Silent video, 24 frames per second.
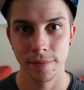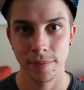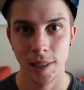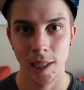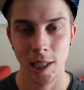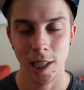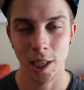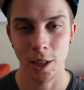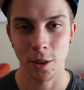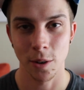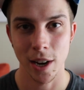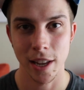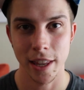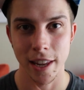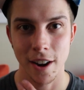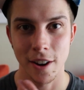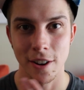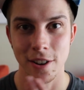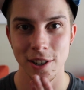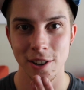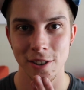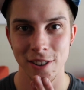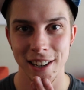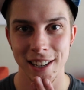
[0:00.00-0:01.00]
click right
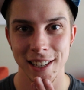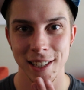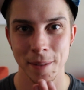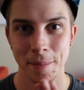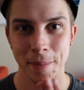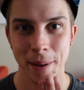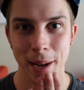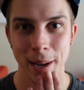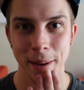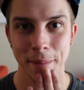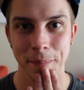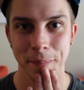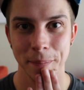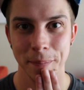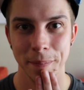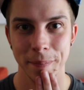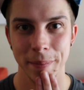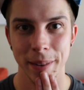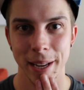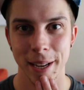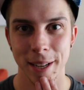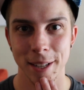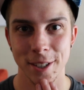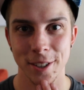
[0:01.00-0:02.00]
there and donate to my
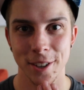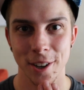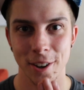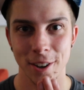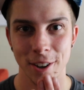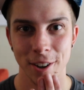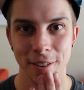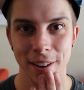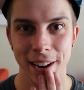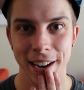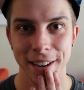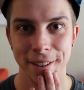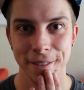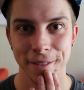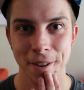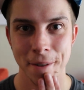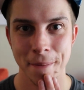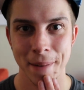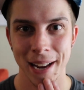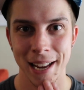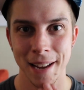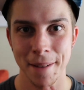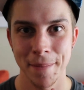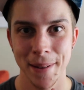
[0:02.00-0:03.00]
Kickstarter, right,
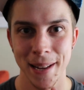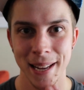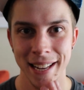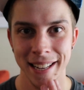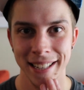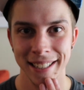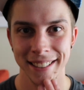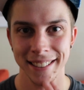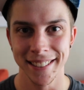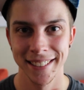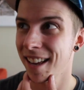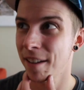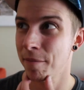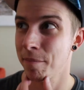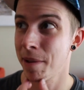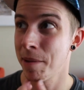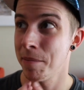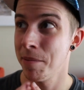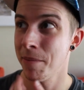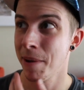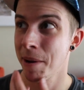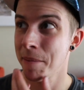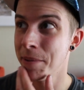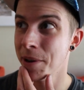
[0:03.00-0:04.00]
for my EP?
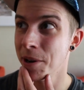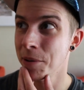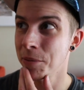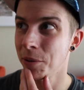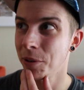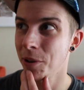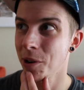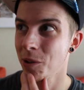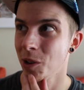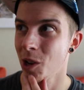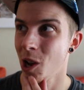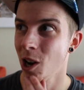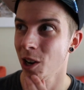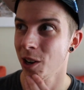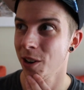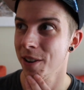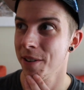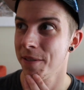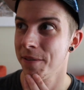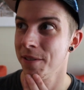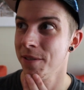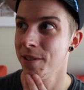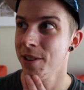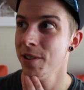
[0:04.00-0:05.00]
Maybe my beard will grow longer
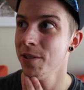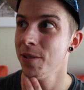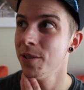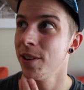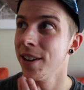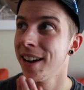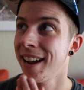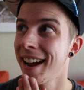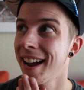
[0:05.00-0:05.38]
if you do.